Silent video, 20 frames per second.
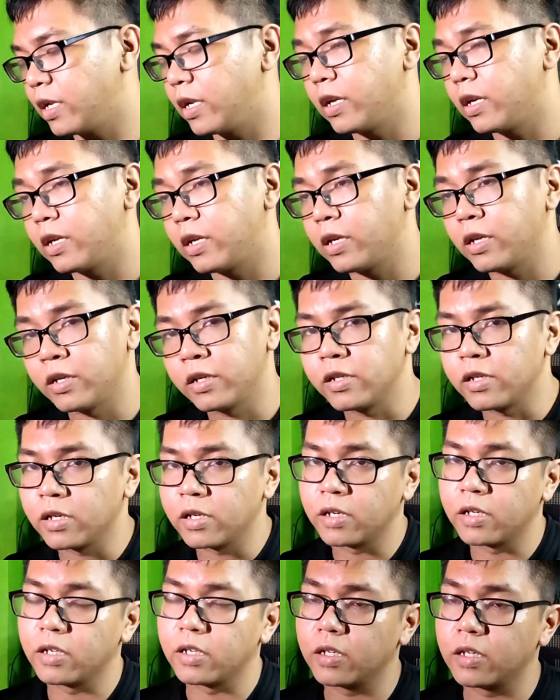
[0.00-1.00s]
than
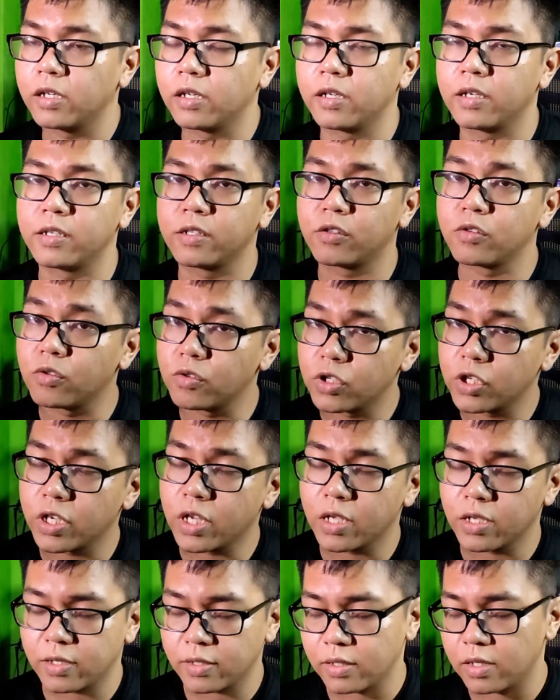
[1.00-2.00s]
the
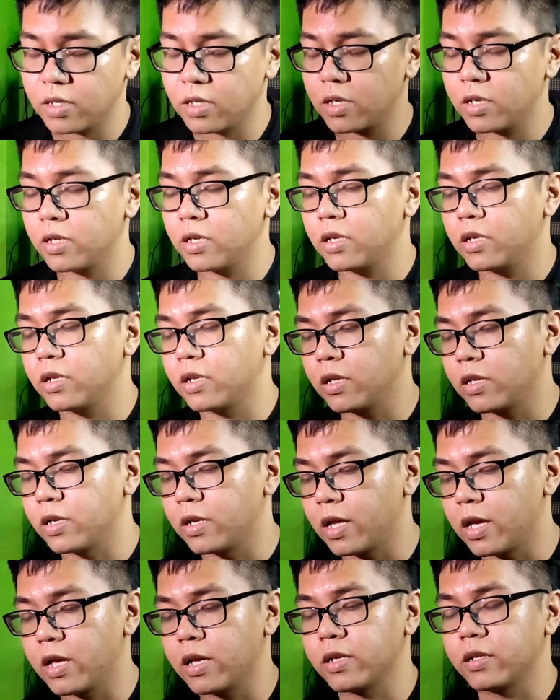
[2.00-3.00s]
Truengine SE,
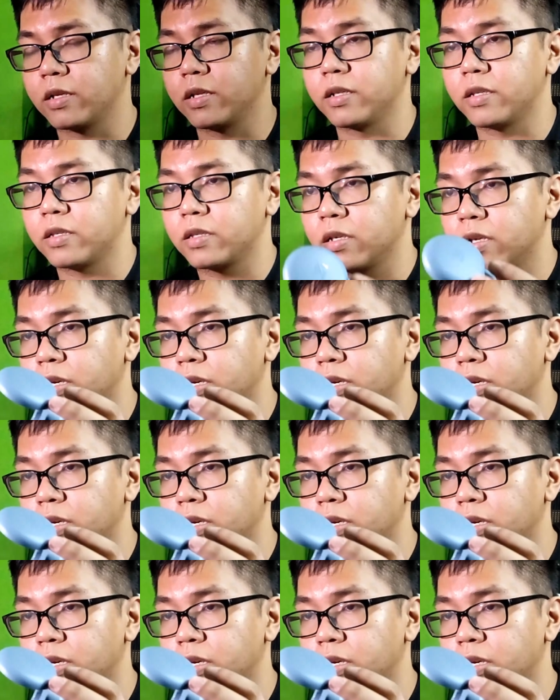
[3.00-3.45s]
there is